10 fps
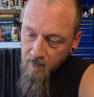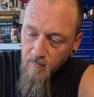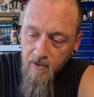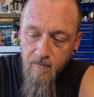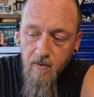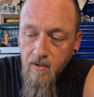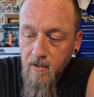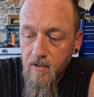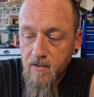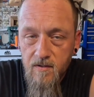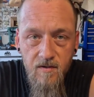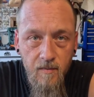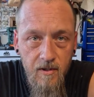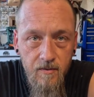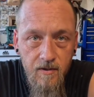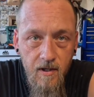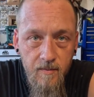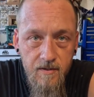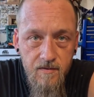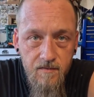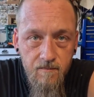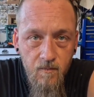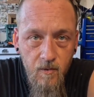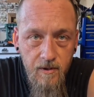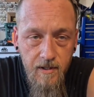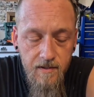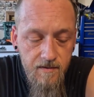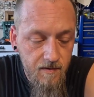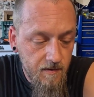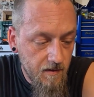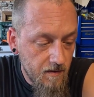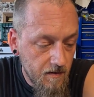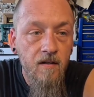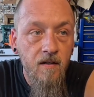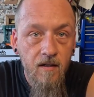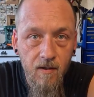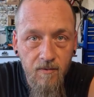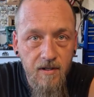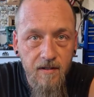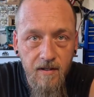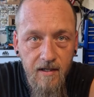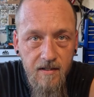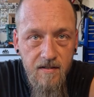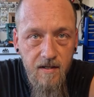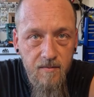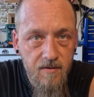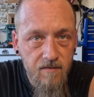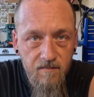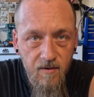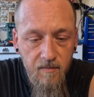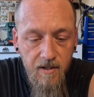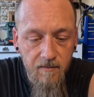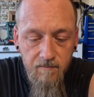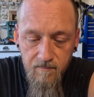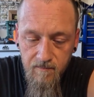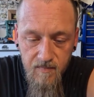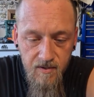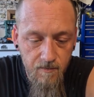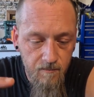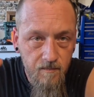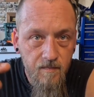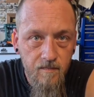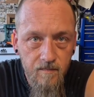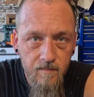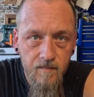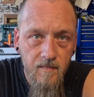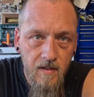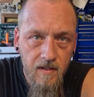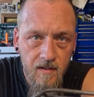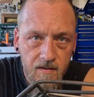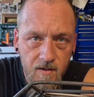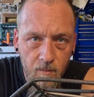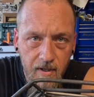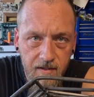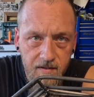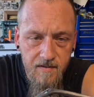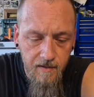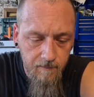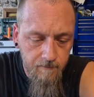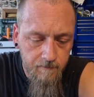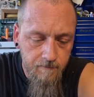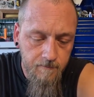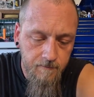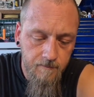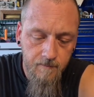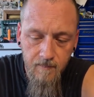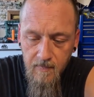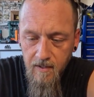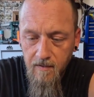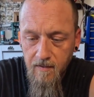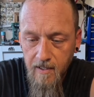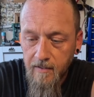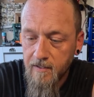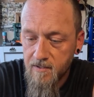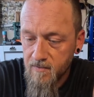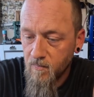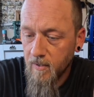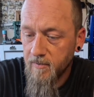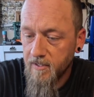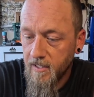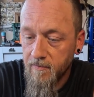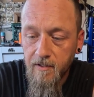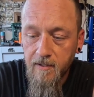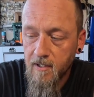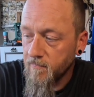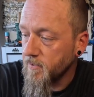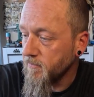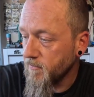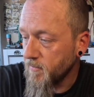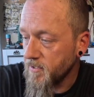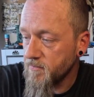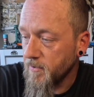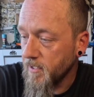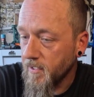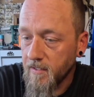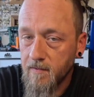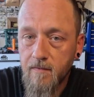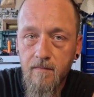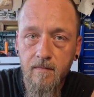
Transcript: But just let me know in the comments what you guys think, and we'll take the next steps from there. So let's go paint this thing, now that I just wiped it down and covered it with my sweaty hand.